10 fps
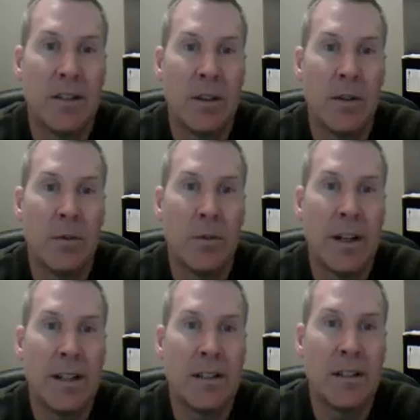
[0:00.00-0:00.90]
So
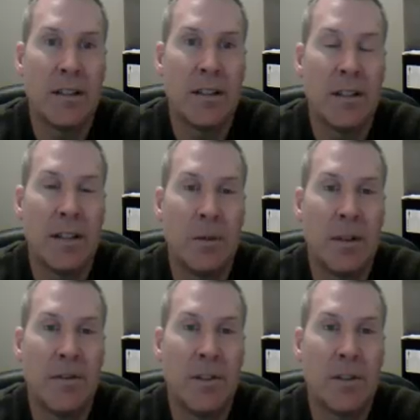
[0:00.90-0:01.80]

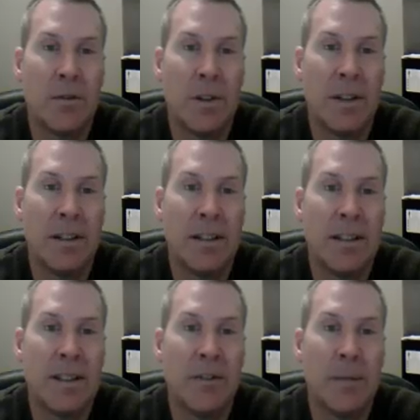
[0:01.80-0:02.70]
starting with the first one,
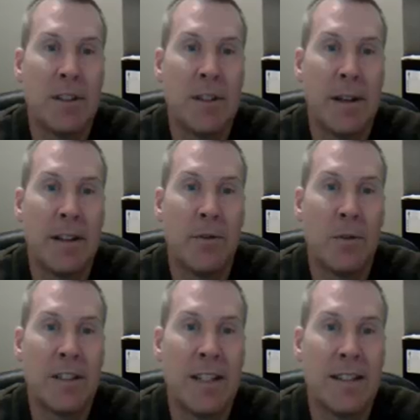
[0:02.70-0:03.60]
it's information about the
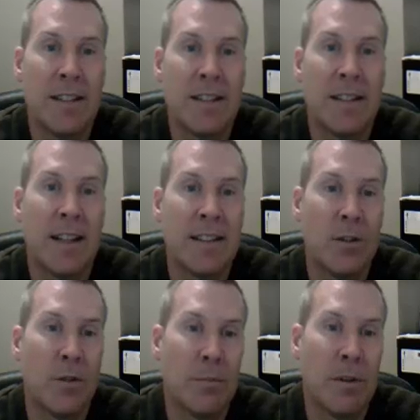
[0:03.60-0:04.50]
Four Seasons, and
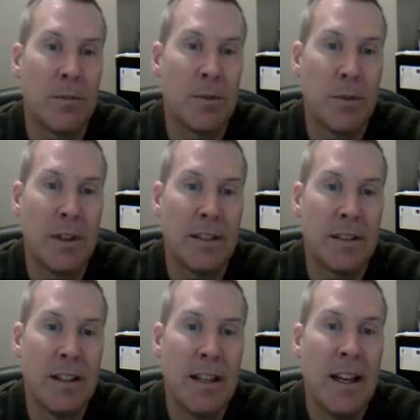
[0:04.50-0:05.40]
that's in North Palm
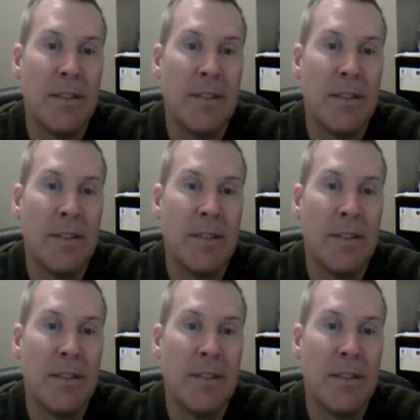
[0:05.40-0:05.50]
Springs.